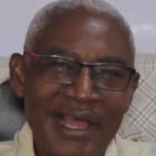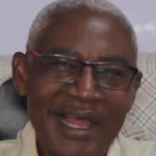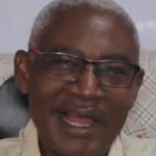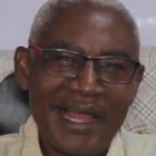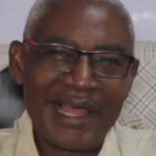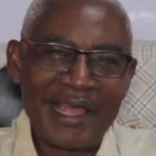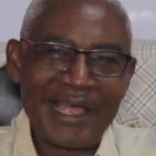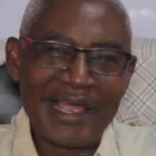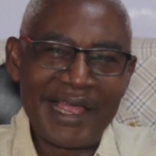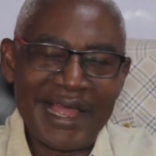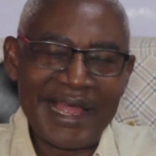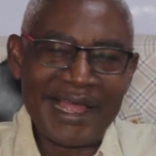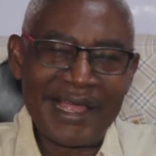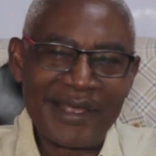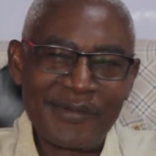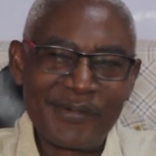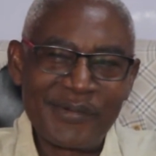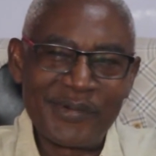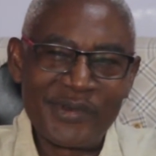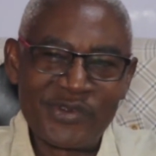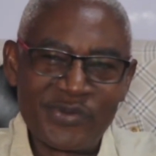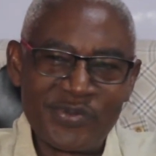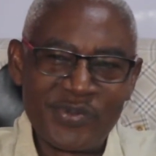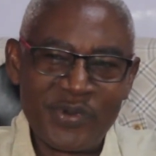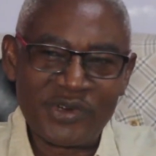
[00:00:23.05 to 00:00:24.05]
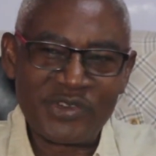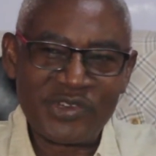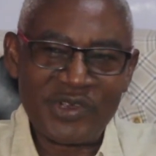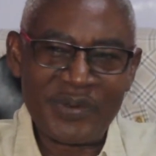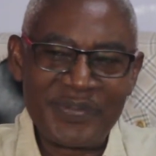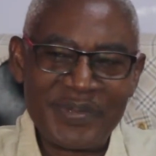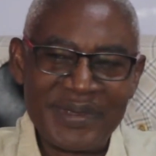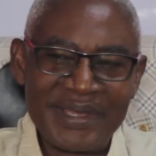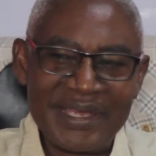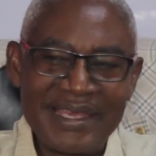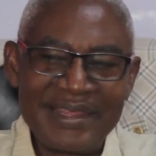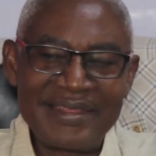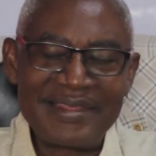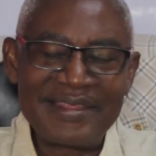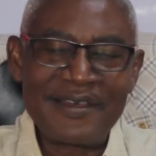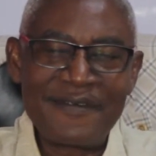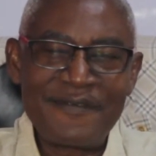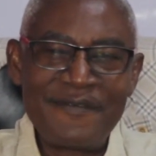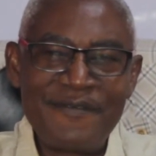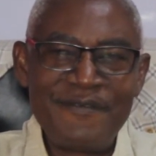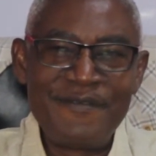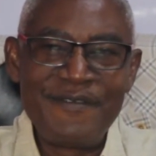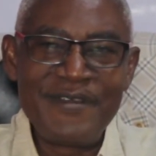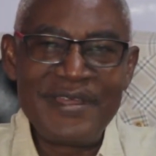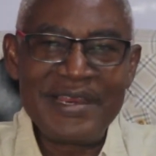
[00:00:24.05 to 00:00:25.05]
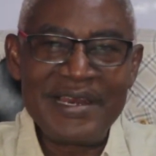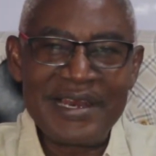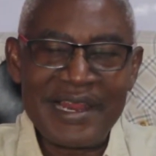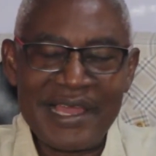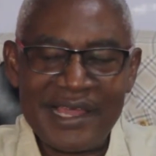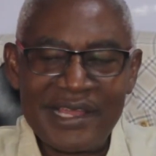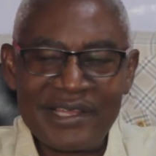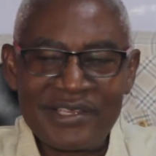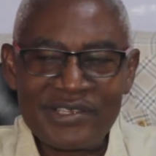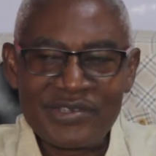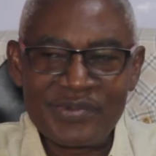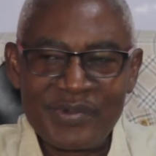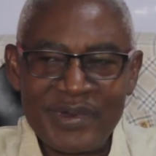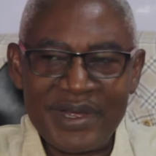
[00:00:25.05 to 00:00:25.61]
I was brought up in the village